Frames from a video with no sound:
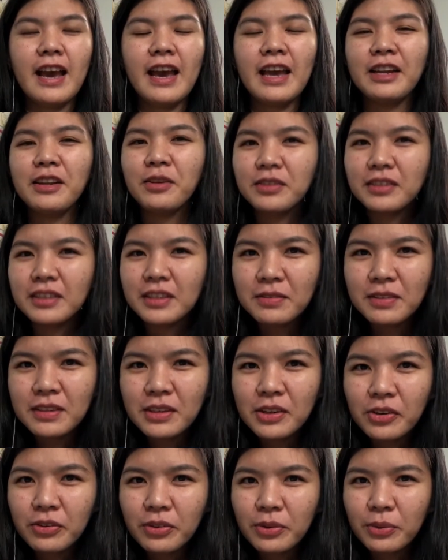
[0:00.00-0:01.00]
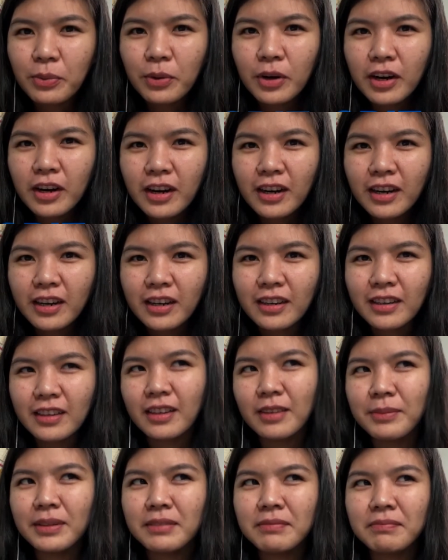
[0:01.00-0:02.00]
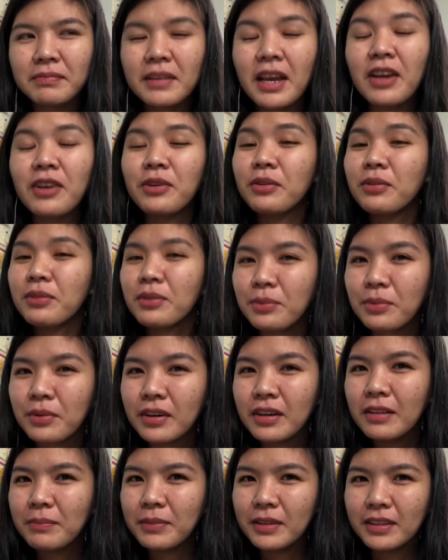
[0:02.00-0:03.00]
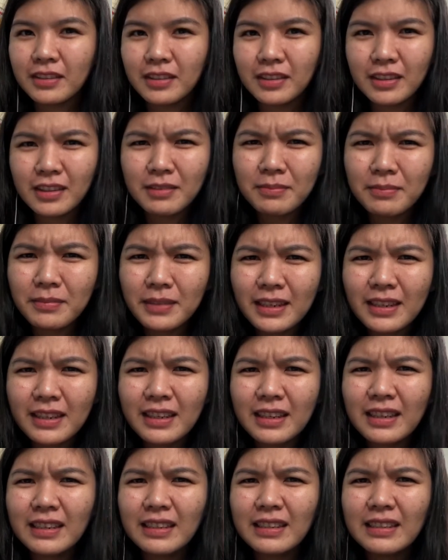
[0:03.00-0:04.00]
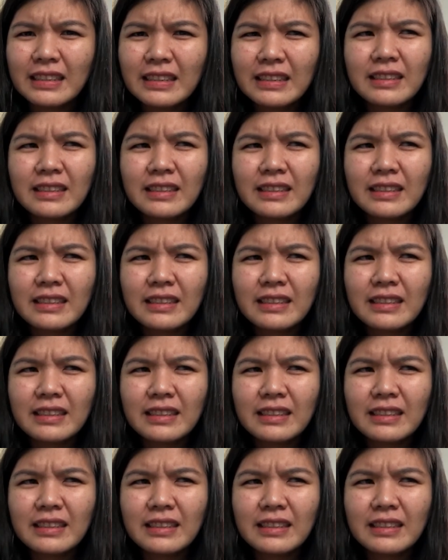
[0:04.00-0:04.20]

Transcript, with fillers: I don't even know the word. I mean, I know the word, but the meaning,